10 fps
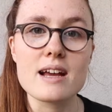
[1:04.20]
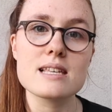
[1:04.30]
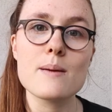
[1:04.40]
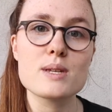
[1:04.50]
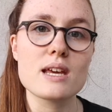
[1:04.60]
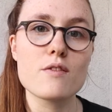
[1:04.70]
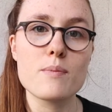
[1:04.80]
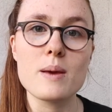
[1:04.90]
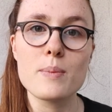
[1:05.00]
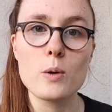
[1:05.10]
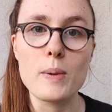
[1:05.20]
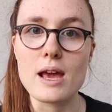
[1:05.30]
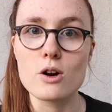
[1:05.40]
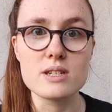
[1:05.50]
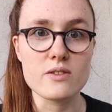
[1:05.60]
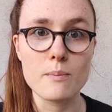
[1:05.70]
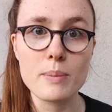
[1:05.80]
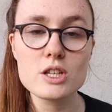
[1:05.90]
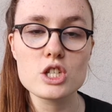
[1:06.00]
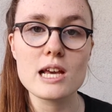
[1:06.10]
accepting of people being on different
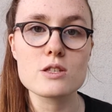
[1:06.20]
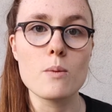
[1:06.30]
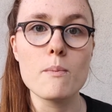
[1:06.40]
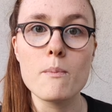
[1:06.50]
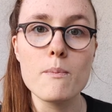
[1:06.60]
budgets or